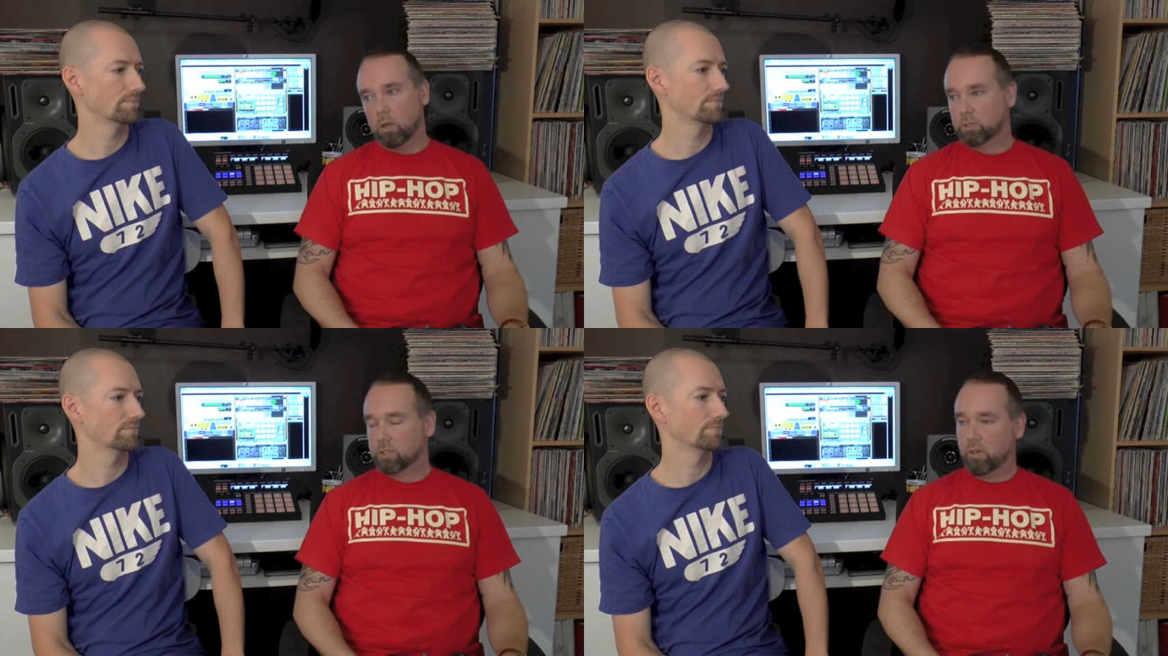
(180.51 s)

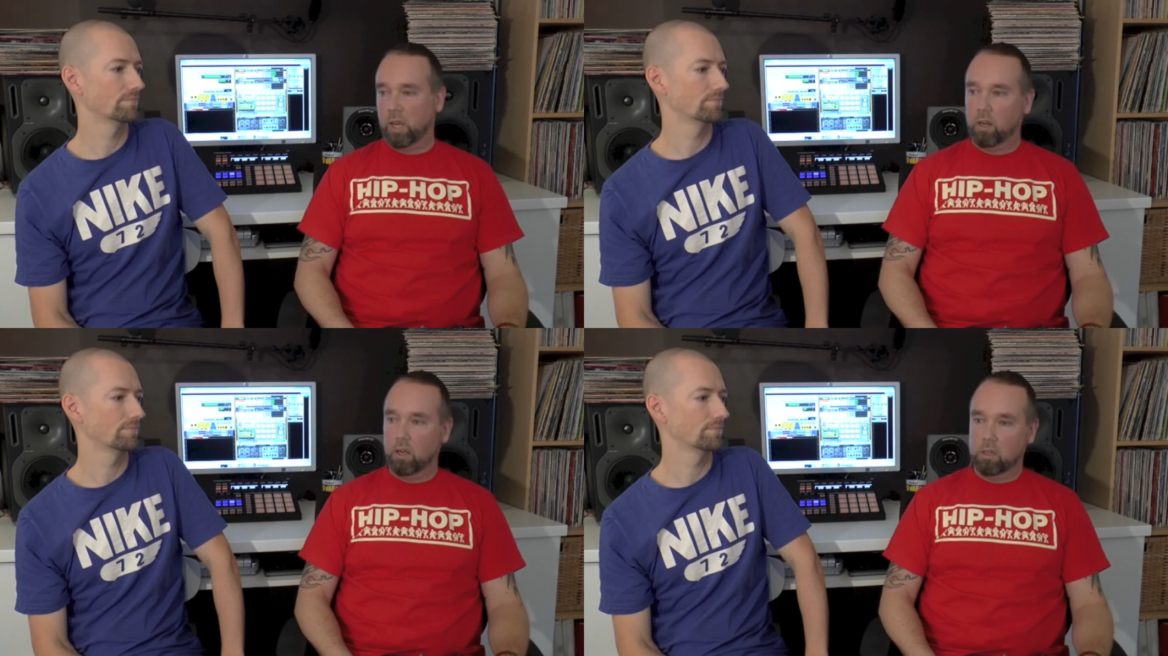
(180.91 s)

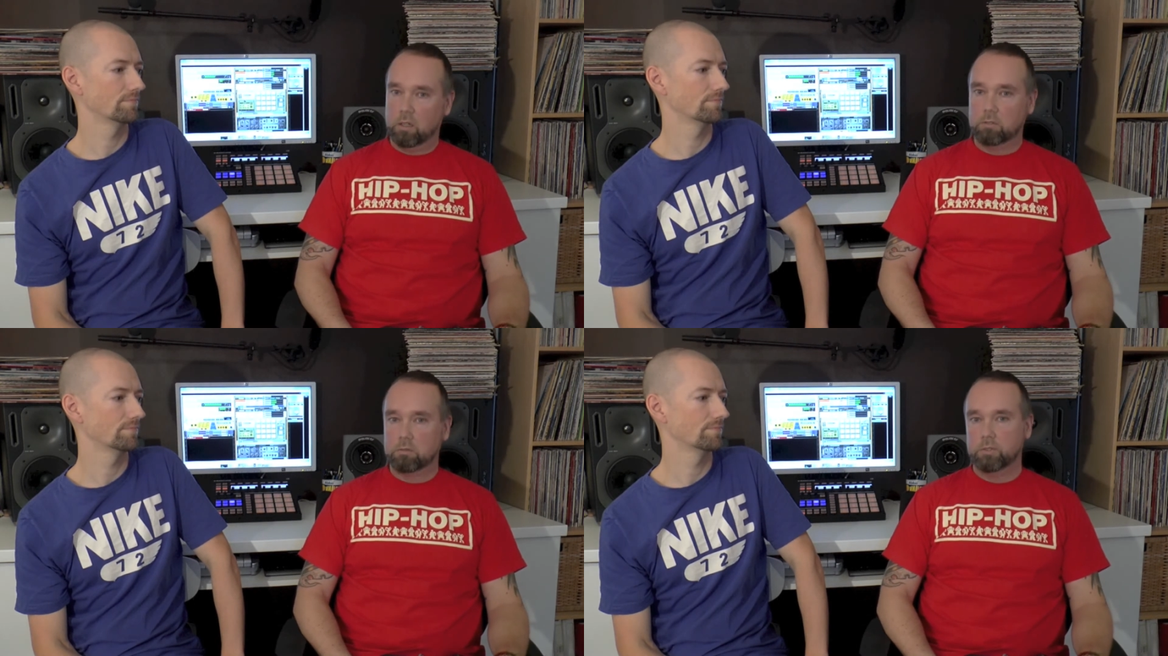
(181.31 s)

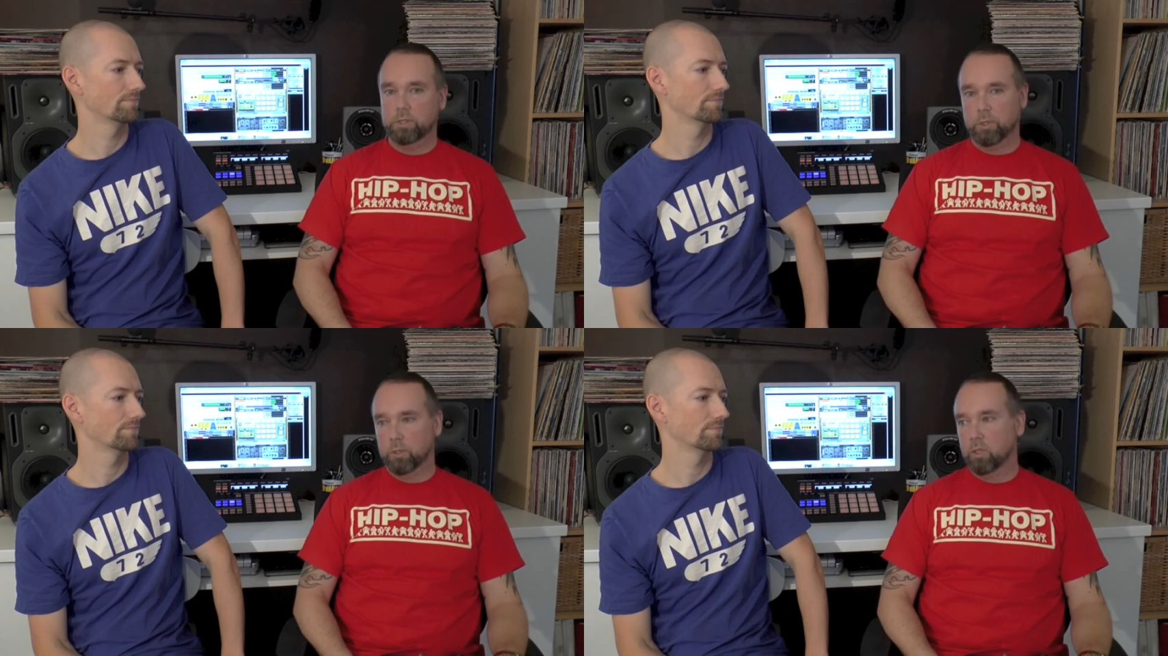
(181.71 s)
Speaker 1: Australia,
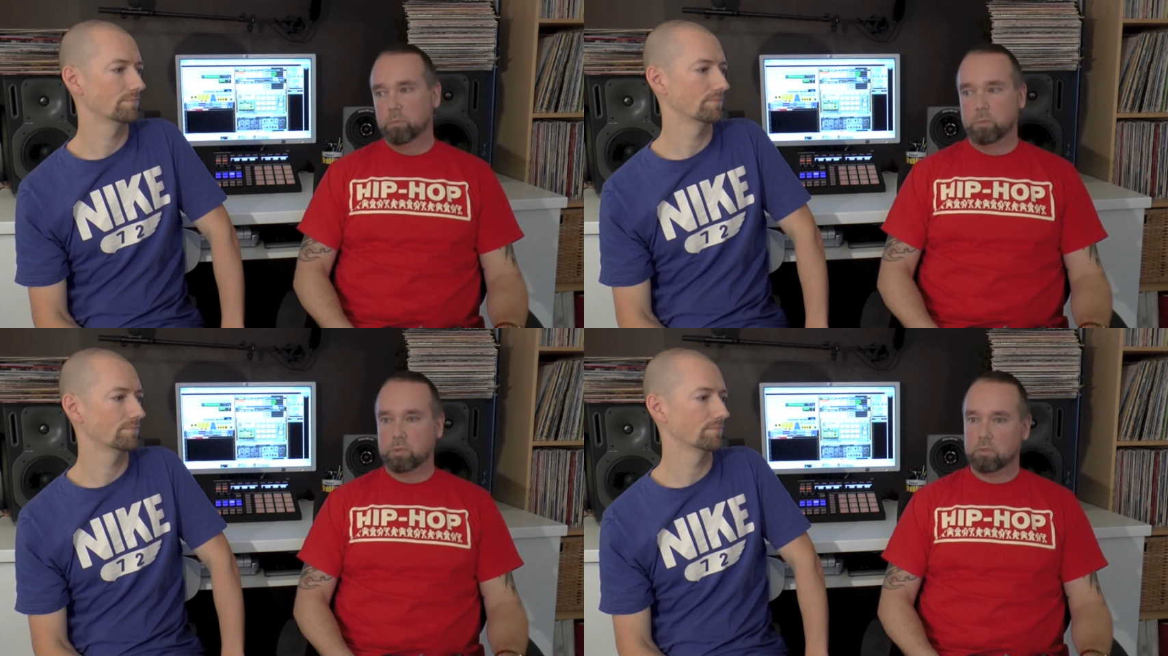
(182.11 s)

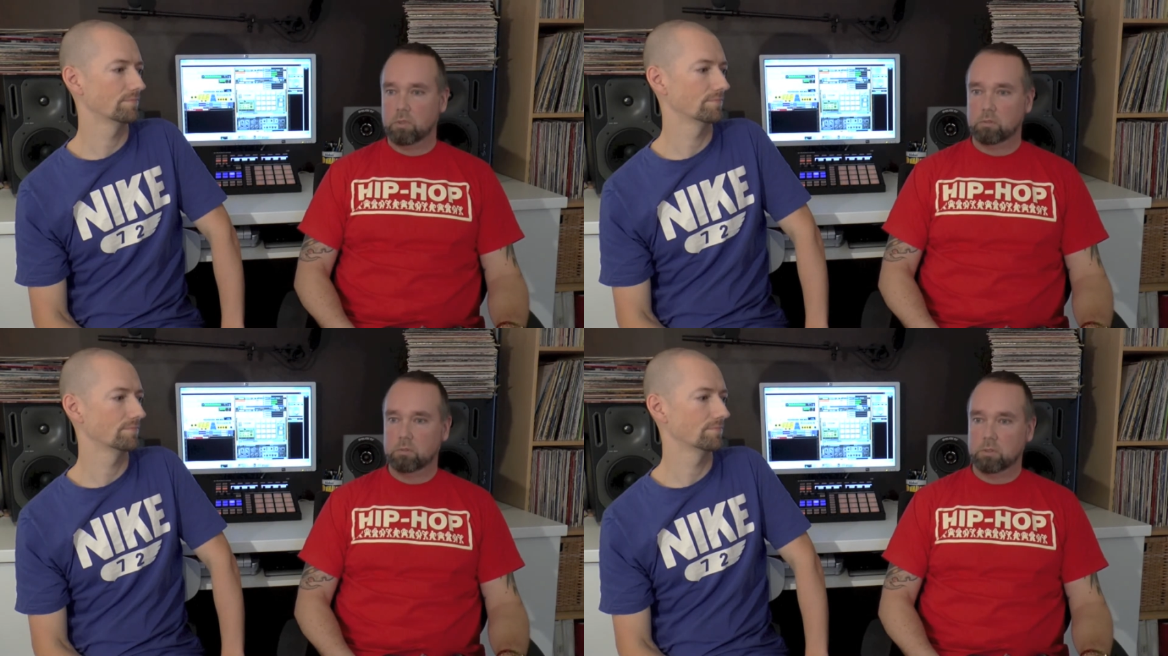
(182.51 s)
Europe,
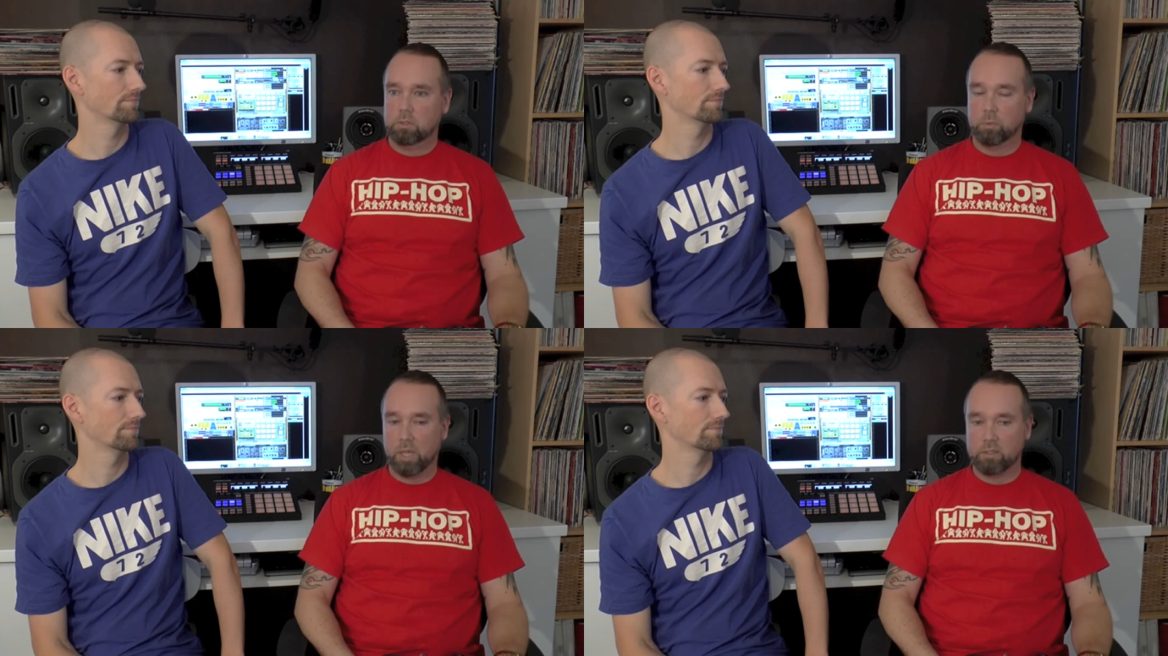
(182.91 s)

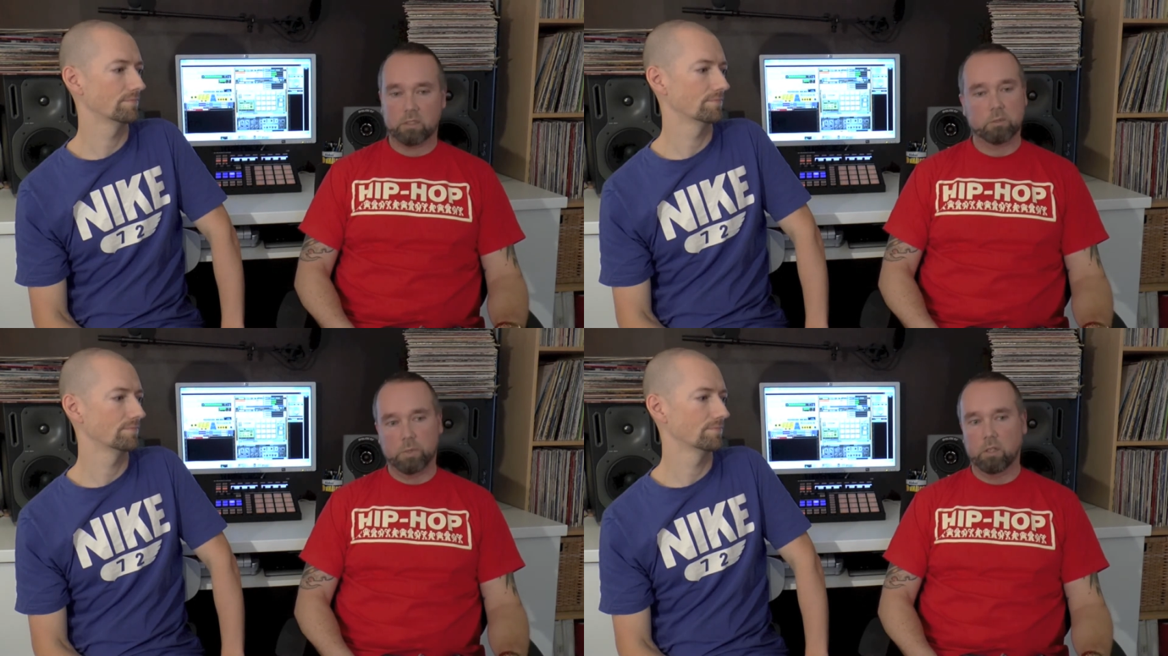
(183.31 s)
some
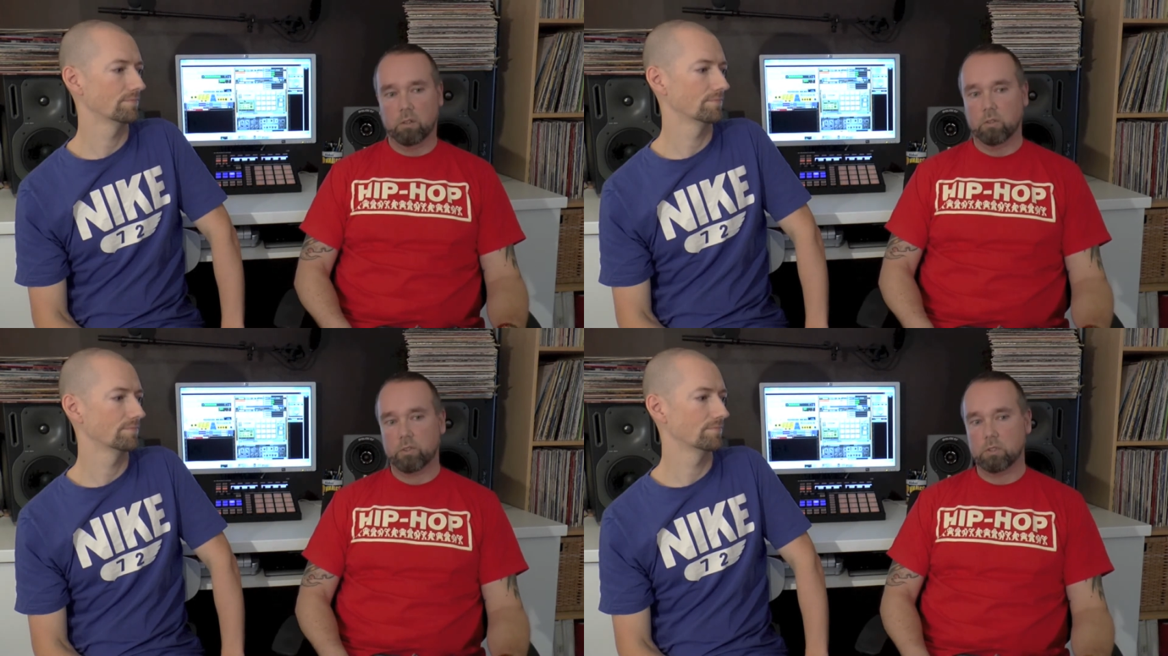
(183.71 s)
cats in
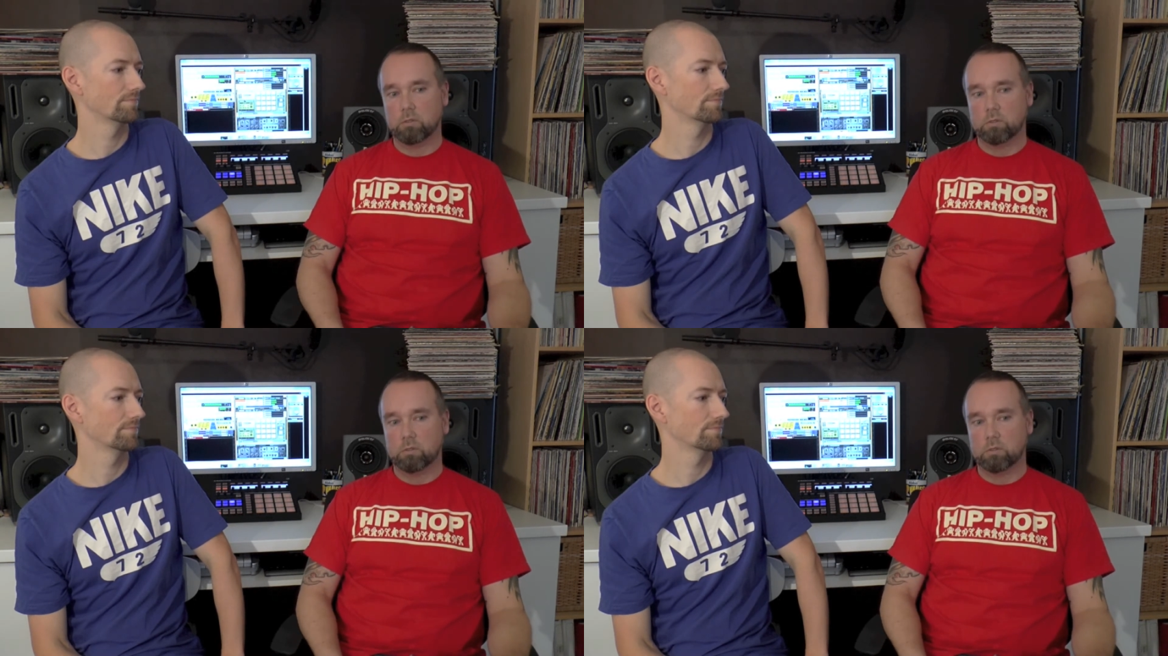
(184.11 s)
Sweden also.